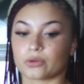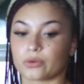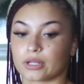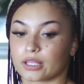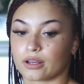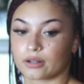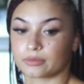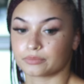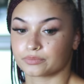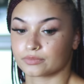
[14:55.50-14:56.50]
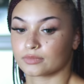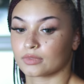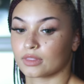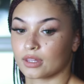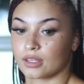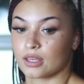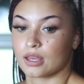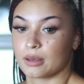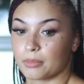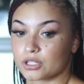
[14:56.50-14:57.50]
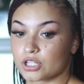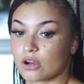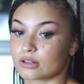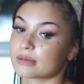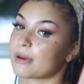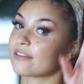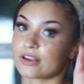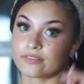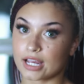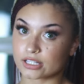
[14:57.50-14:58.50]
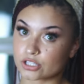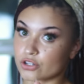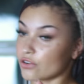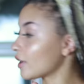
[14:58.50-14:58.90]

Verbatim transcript: real quick, y'all. Put y'all onto my favorite edge control